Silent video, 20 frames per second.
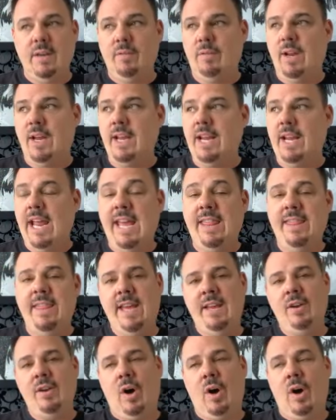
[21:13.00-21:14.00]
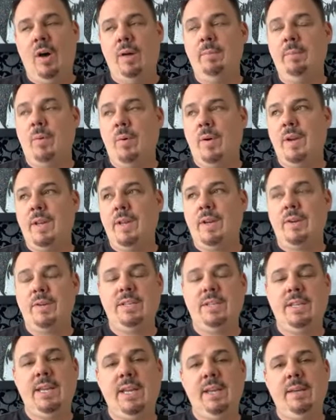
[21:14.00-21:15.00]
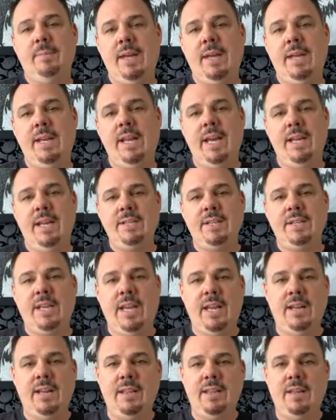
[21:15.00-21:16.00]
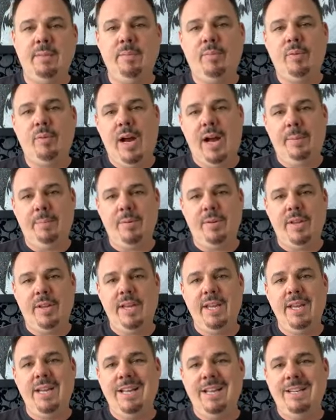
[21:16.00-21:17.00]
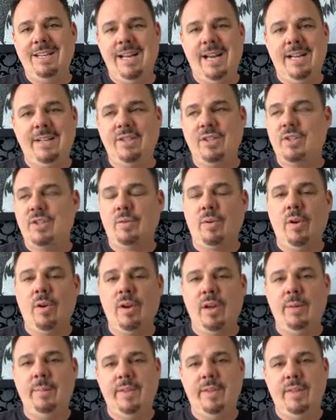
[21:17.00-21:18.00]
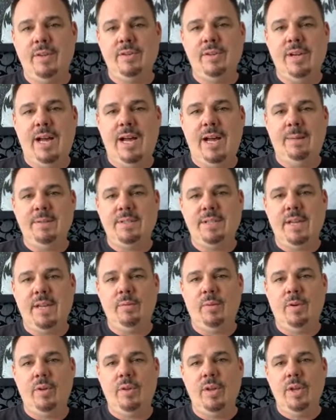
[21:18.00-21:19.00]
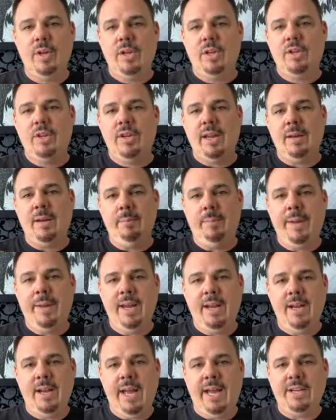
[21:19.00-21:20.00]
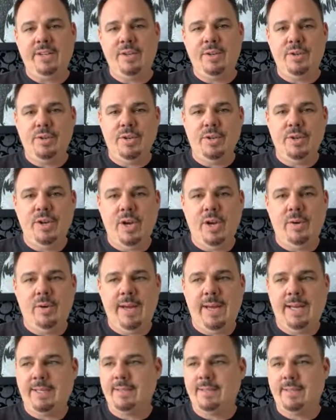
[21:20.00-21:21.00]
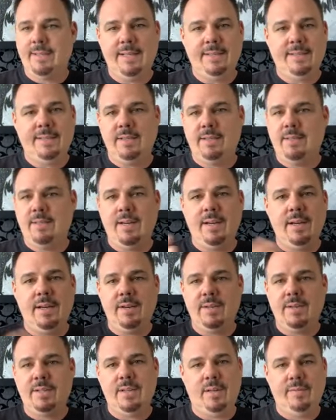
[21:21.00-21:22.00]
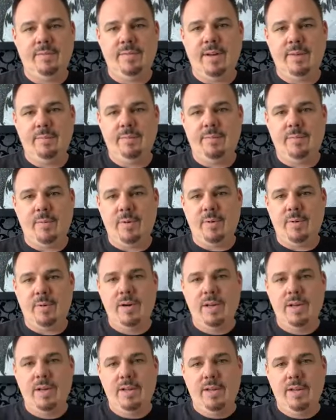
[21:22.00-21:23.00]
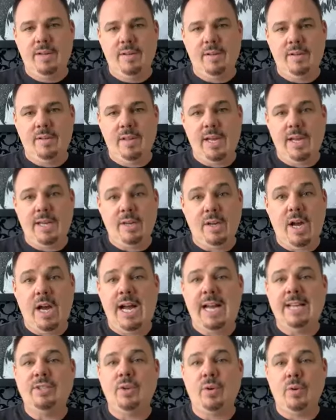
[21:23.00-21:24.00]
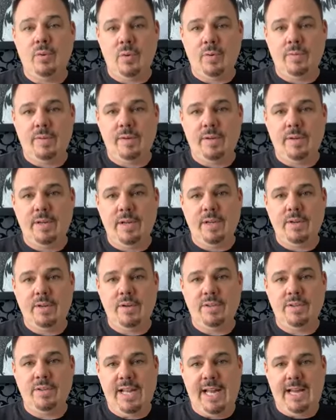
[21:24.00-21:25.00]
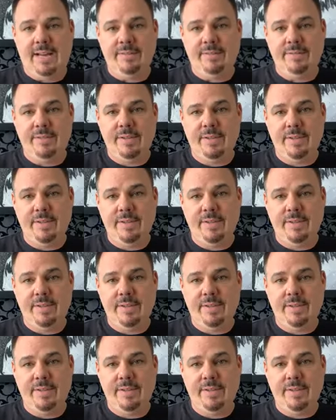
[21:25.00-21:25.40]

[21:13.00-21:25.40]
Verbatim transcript: right? And then onboarding your team and educating them properly, not just throwing them in the job and saying, well, you're getting paid X, you should know X. That's just setting yourself up for like high turnover in your staff,